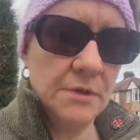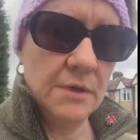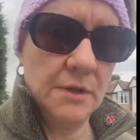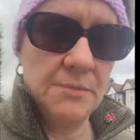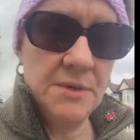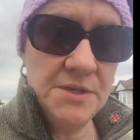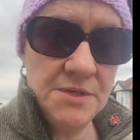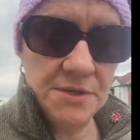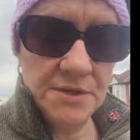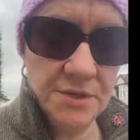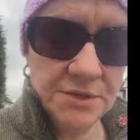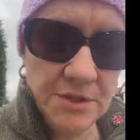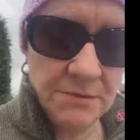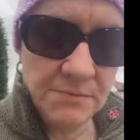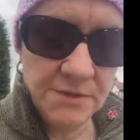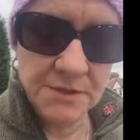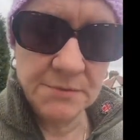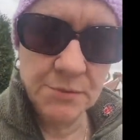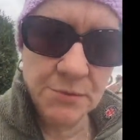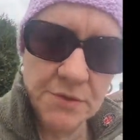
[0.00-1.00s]
I've been to the gym
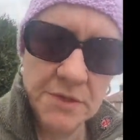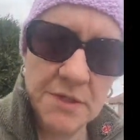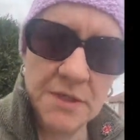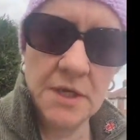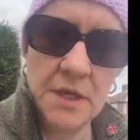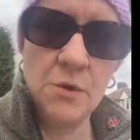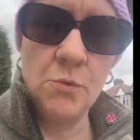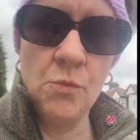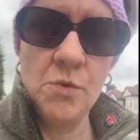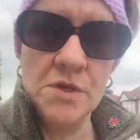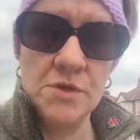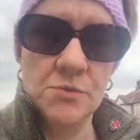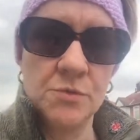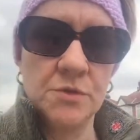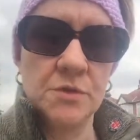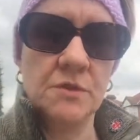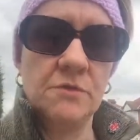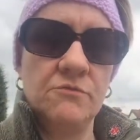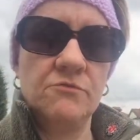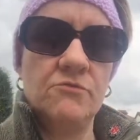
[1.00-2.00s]
this morning, which
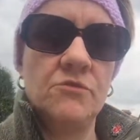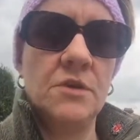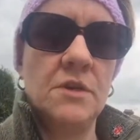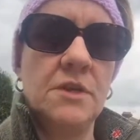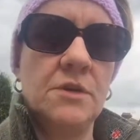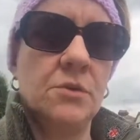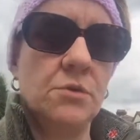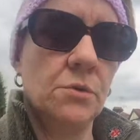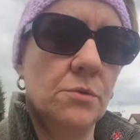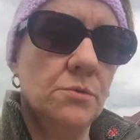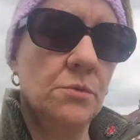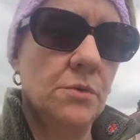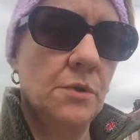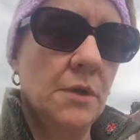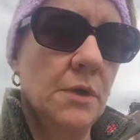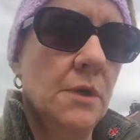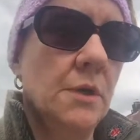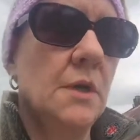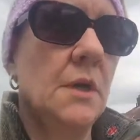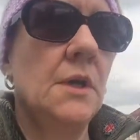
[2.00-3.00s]
was really cool.
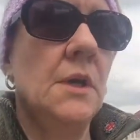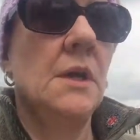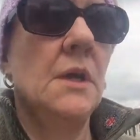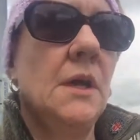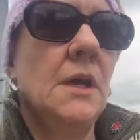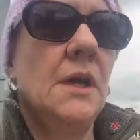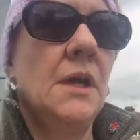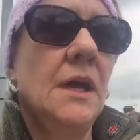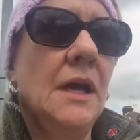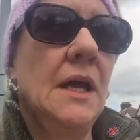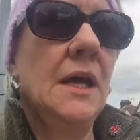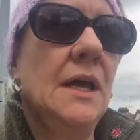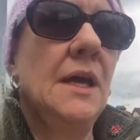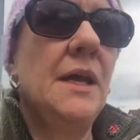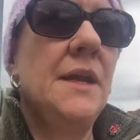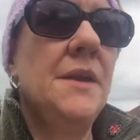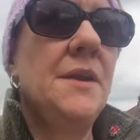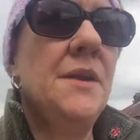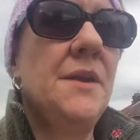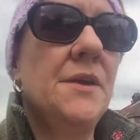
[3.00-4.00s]

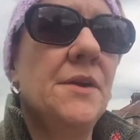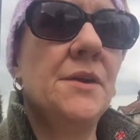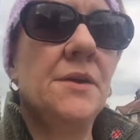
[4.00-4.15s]
And